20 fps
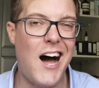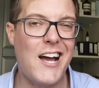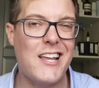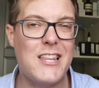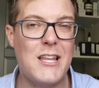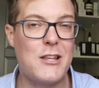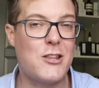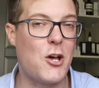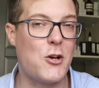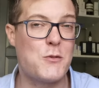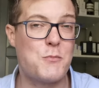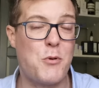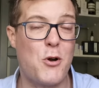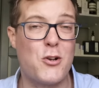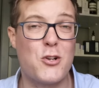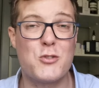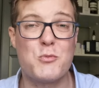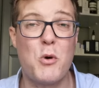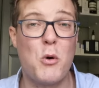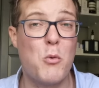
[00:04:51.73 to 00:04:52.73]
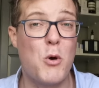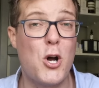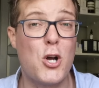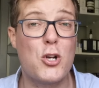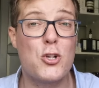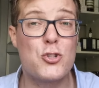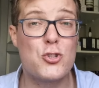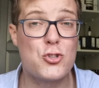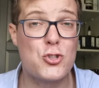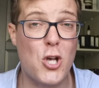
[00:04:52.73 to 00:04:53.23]
I think those products will
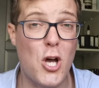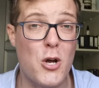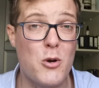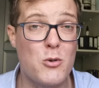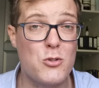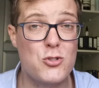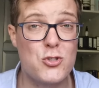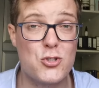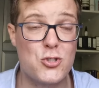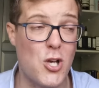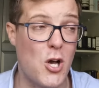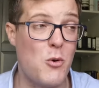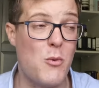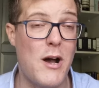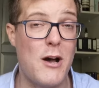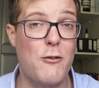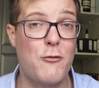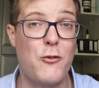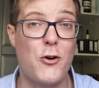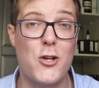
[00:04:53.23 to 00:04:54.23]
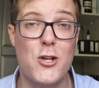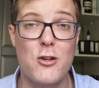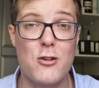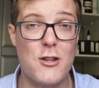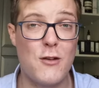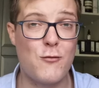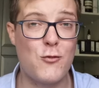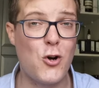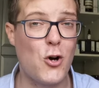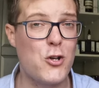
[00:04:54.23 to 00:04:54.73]
work so, so well for
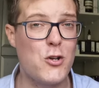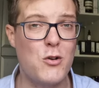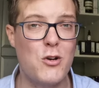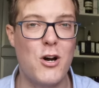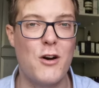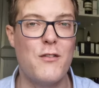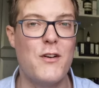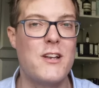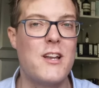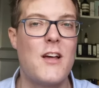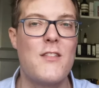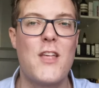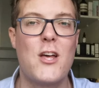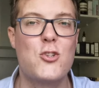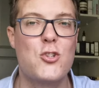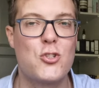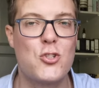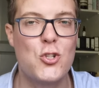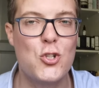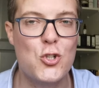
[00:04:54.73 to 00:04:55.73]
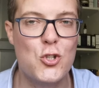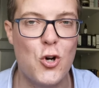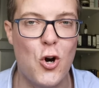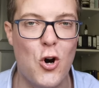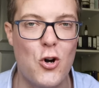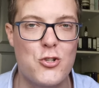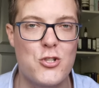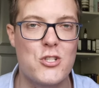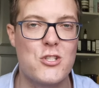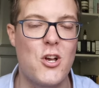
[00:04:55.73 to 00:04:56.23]
you. They've got you covered, and they're just
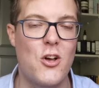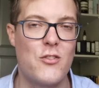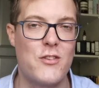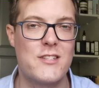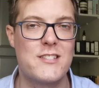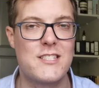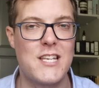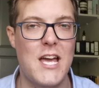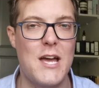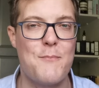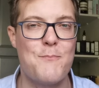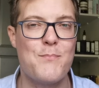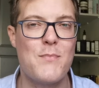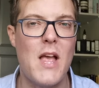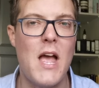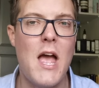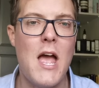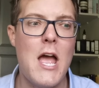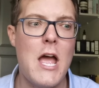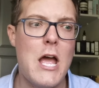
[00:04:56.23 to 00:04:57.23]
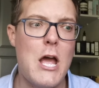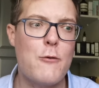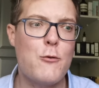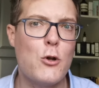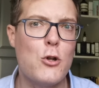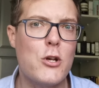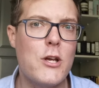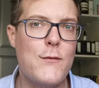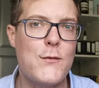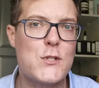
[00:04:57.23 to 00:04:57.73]
gorgeous on the skin skin. If
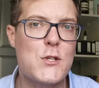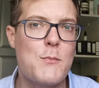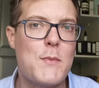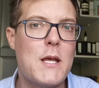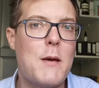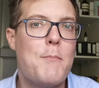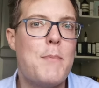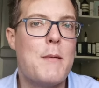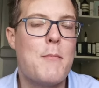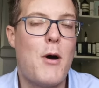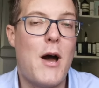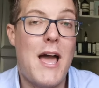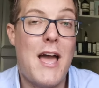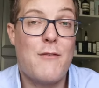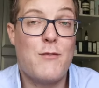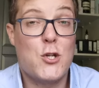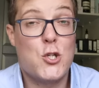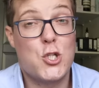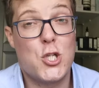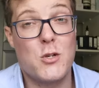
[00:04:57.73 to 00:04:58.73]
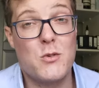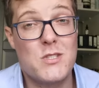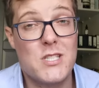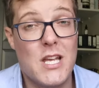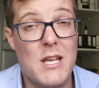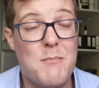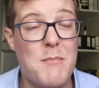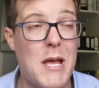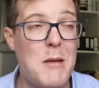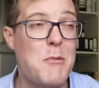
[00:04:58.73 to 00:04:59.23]
you're looking for something a bit more heavy
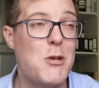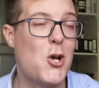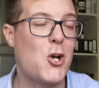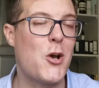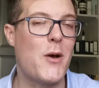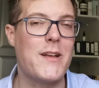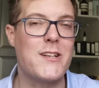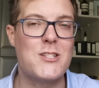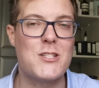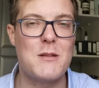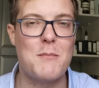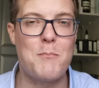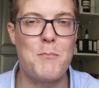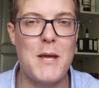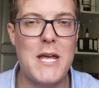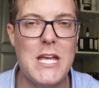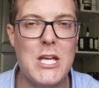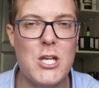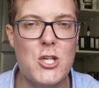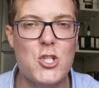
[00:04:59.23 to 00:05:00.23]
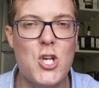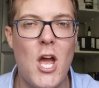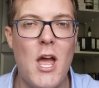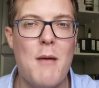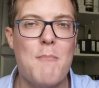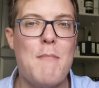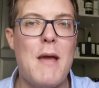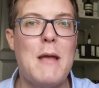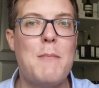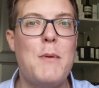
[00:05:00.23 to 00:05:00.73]
duty, maybe you're going to the beach,
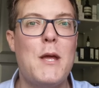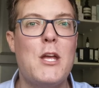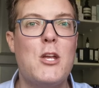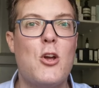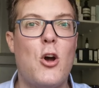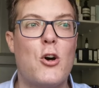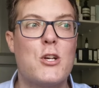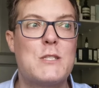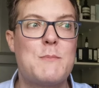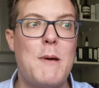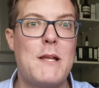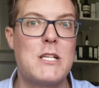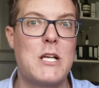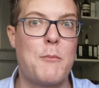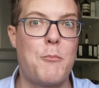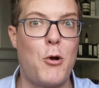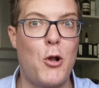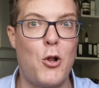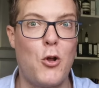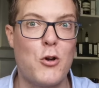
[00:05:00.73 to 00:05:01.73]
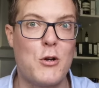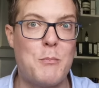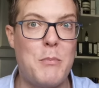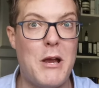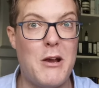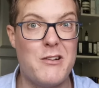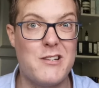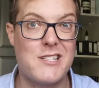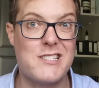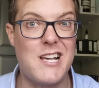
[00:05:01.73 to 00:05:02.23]
maybe you're spending a prolonged
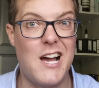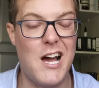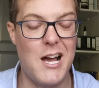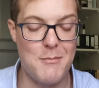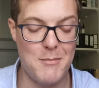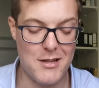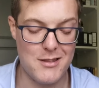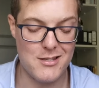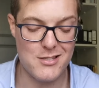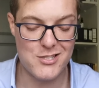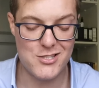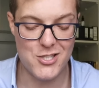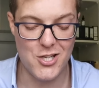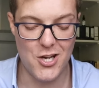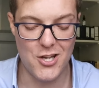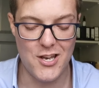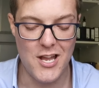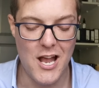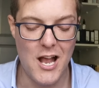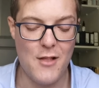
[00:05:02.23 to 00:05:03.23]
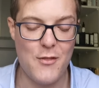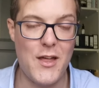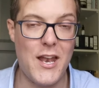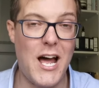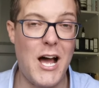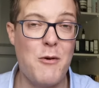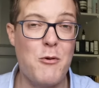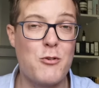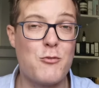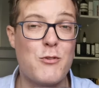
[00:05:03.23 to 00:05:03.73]
period of time in the sun, then
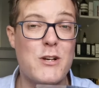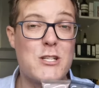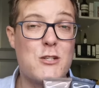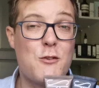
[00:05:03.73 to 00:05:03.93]
I would